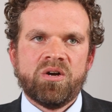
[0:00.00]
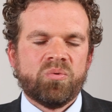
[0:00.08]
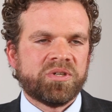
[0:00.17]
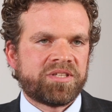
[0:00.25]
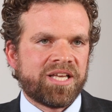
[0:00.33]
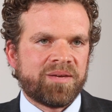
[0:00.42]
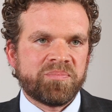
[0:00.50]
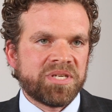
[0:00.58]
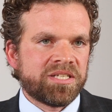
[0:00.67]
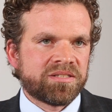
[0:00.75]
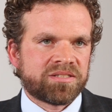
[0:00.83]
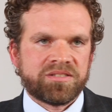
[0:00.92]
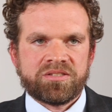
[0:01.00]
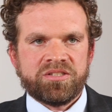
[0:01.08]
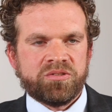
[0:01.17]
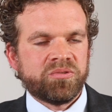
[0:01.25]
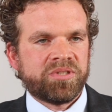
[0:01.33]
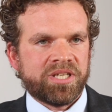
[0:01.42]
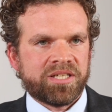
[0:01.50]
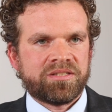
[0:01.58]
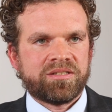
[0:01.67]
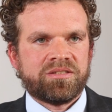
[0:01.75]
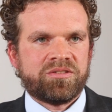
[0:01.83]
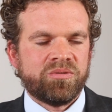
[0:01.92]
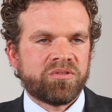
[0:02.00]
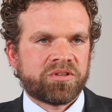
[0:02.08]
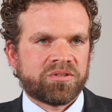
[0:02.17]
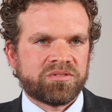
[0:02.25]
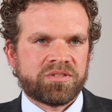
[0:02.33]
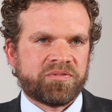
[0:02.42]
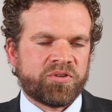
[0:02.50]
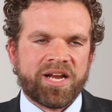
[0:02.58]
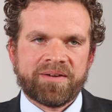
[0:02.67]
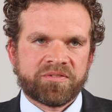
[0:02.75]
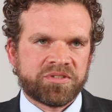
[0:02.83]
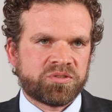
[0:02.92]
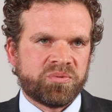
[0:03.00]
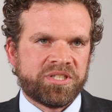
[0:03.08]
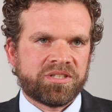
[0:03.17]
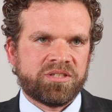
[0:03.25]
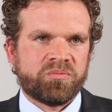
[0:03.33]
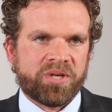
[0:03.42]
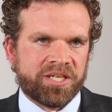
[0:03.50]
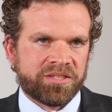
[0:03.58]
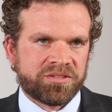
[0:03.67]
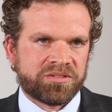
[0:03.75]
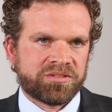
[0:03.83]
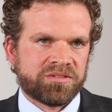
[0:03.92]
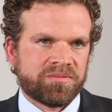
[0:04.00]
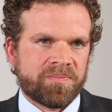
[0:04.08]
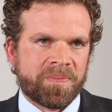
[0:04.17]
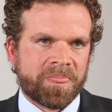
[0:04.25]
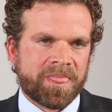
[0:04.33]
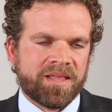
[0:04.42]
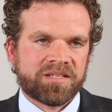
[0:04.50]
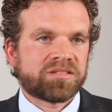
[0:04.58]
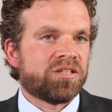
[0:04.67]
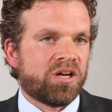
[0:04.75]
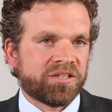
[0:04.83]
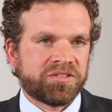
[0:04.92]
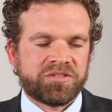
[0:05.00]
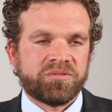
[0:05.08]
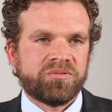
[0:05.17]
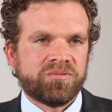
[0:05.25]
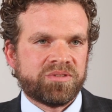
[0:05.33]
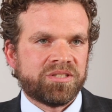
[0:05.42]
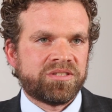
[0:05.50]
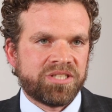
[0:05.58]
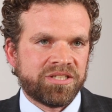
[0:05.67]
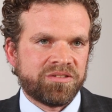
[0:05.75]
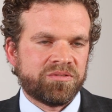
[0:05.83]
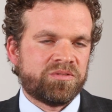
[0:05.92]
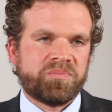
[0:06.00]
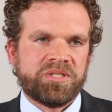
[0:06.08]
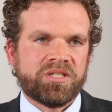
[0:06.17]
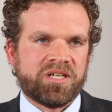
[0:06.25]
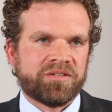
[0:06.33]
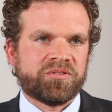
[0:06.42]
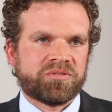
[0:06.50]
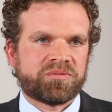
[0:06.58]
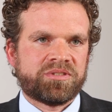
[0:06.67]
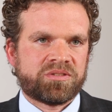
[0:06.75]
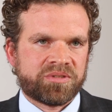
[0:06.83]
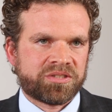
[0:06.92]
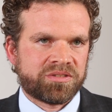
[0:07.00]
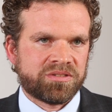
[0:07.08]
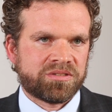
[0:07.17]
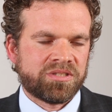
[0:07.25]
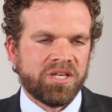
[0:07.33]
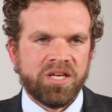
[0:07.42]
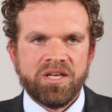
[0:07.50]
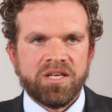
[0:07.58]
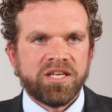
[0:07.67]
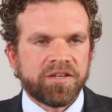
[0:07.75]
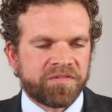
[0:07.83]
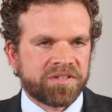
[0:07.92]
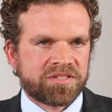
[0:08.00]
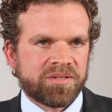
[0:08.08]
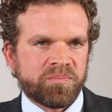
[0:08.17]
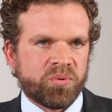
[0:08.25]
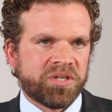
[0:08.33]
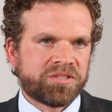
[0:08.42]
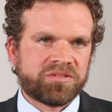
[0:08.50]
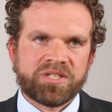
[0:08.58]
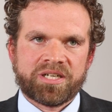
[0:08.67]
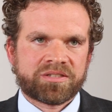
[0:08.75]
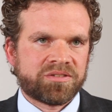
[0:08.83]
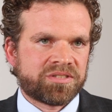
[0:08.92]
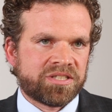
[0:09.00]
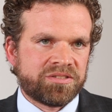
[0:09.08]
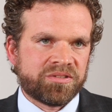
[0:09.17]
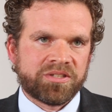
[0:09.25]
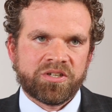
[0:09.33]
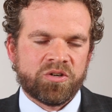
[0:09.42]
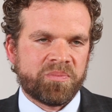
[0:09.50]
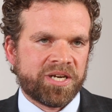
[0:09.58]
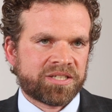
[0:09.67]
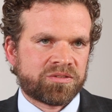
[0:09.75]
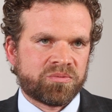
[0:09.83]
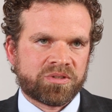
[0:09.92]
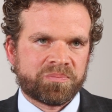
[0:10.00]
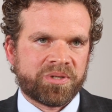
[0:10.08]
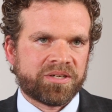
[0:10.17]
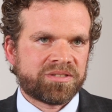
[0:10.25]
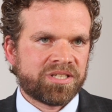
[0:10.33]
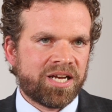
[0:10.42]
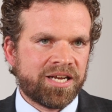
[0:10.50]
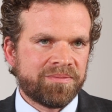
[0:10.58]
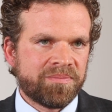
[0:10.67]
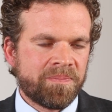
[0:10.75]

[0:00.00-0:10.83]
What that means is that you get 2/3 of your average weekly wage as long as you continue to be on those restrictions. If at some point your doctor says you can go back to work part-time